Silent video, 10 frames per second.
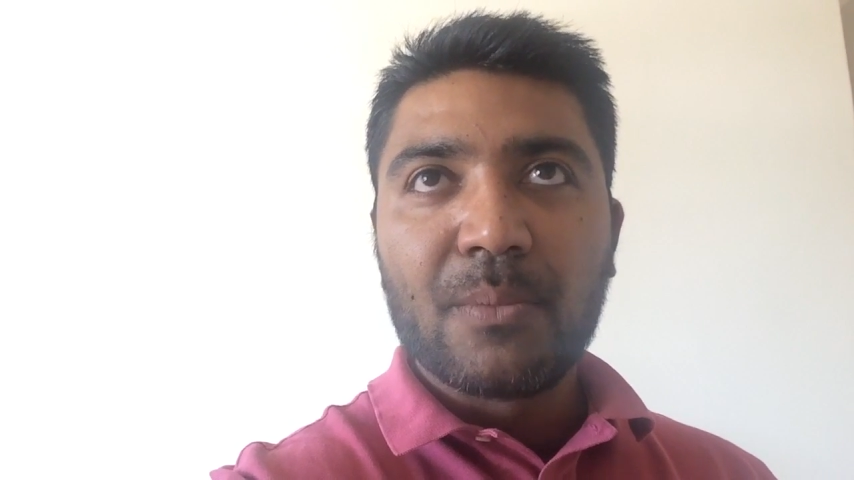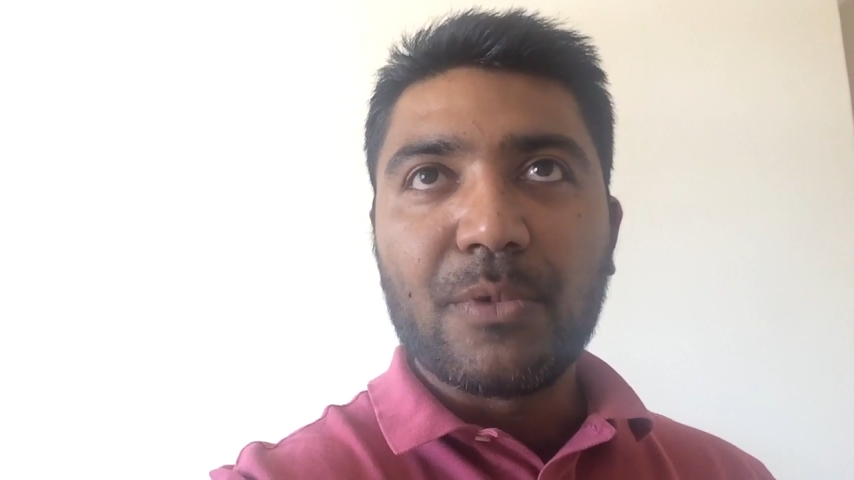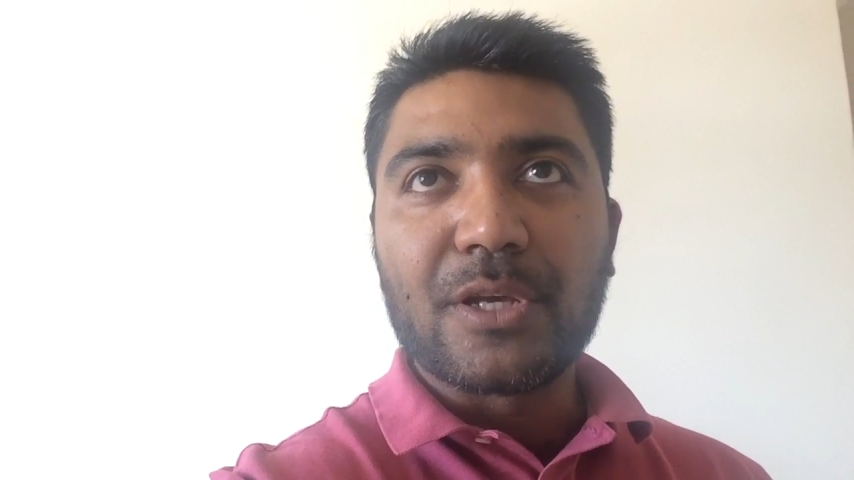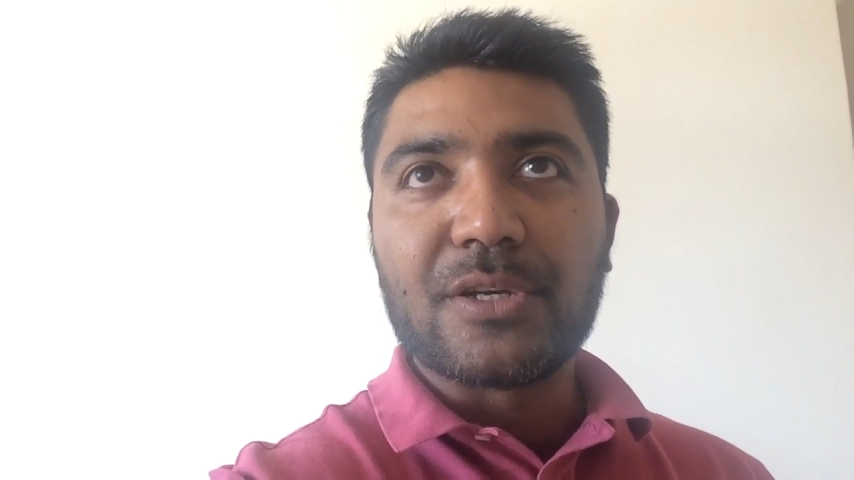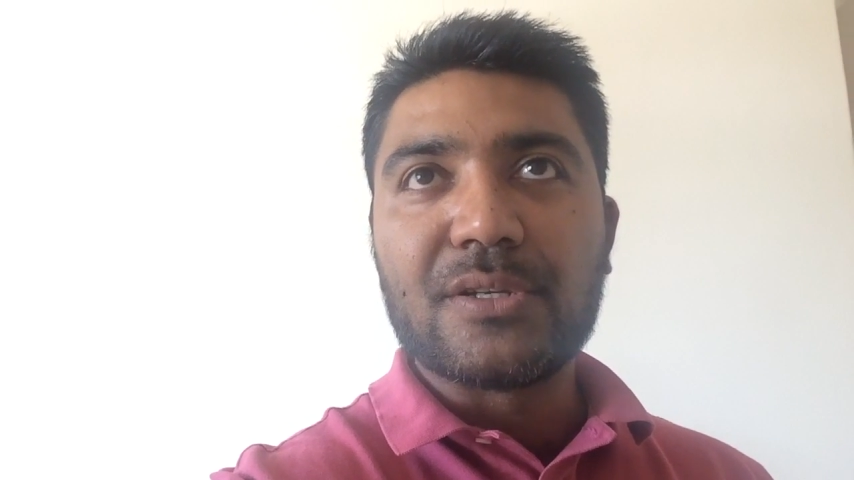
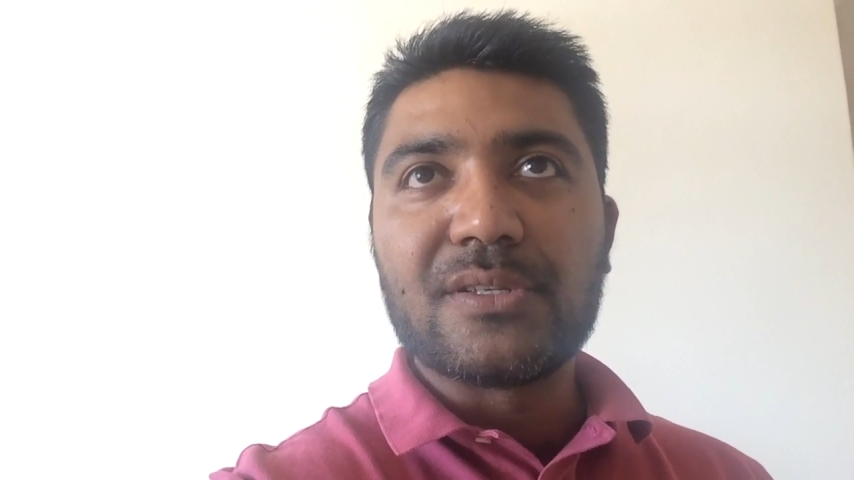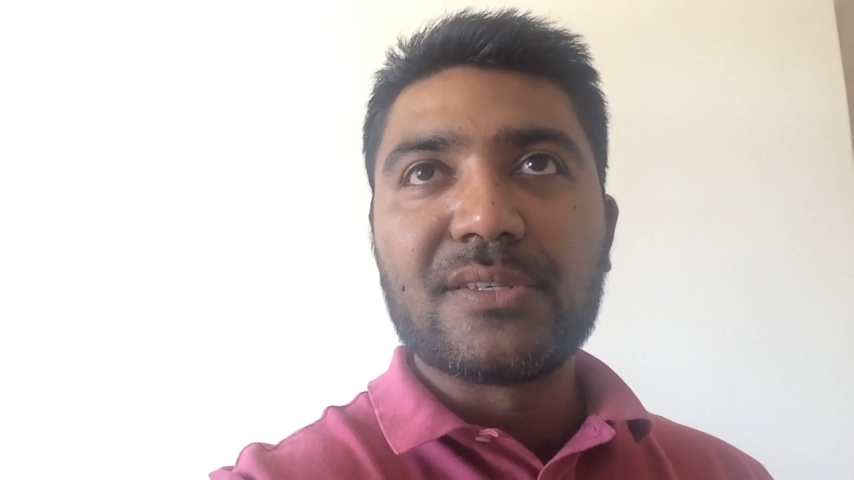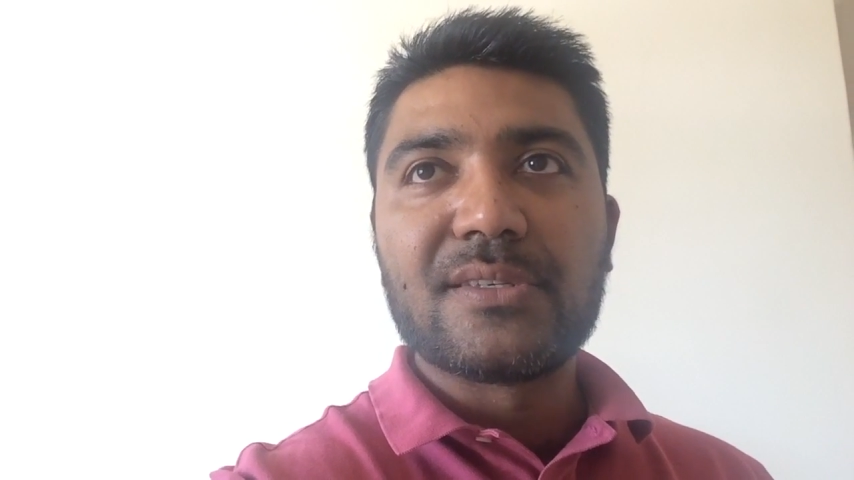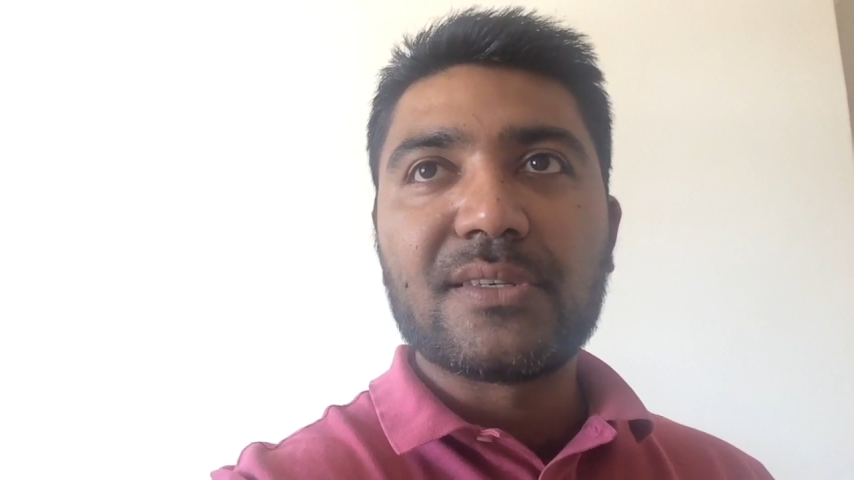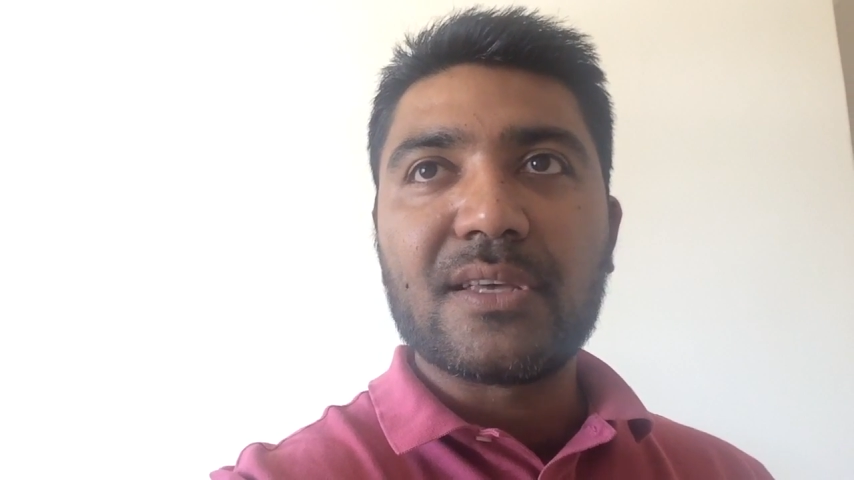
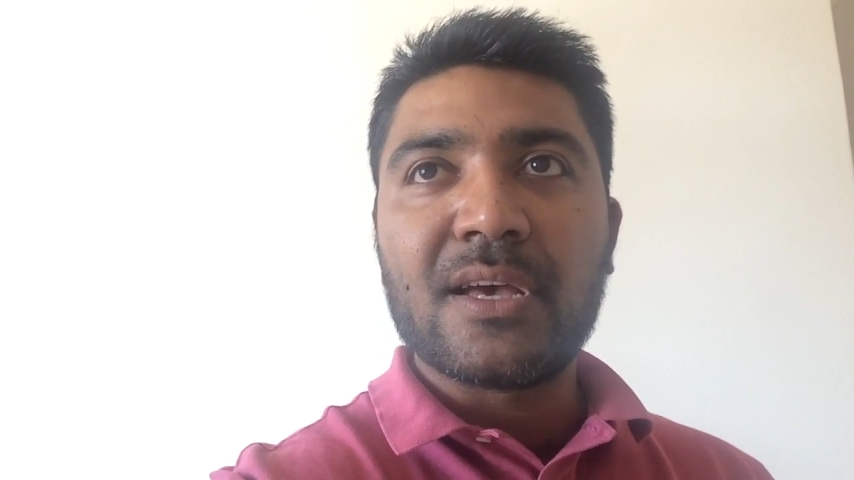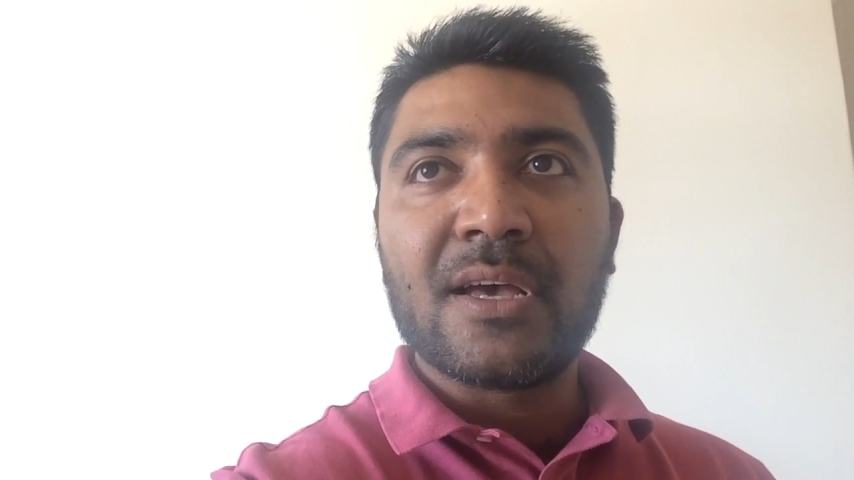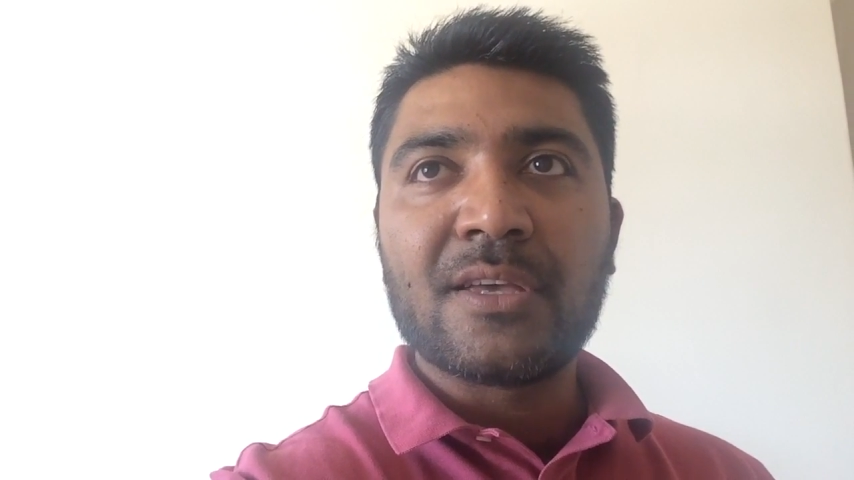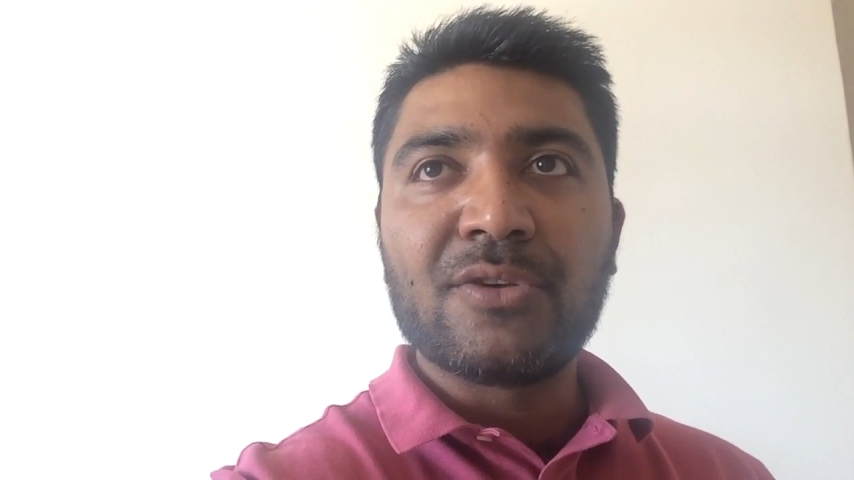because uh,